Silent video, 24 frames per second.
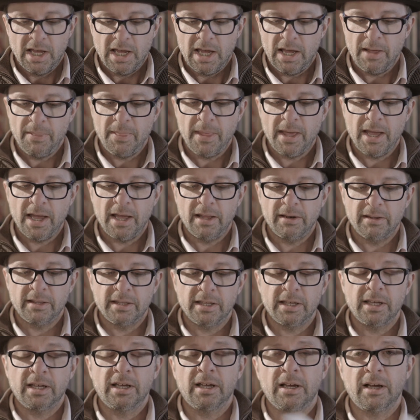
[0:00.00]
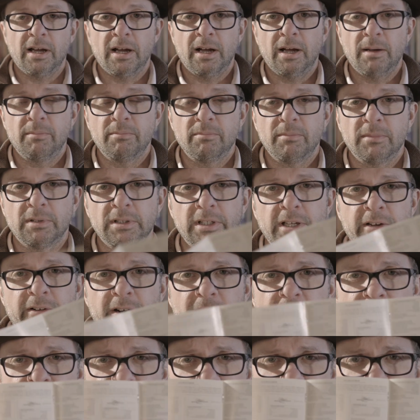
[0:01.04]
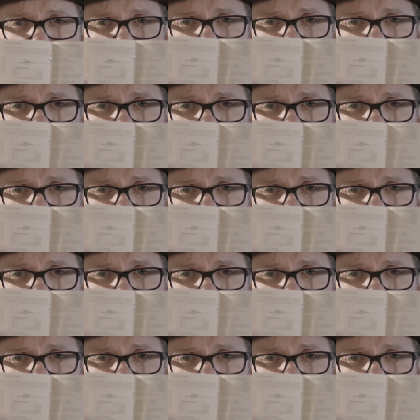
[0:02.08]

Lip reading: and then the lyrics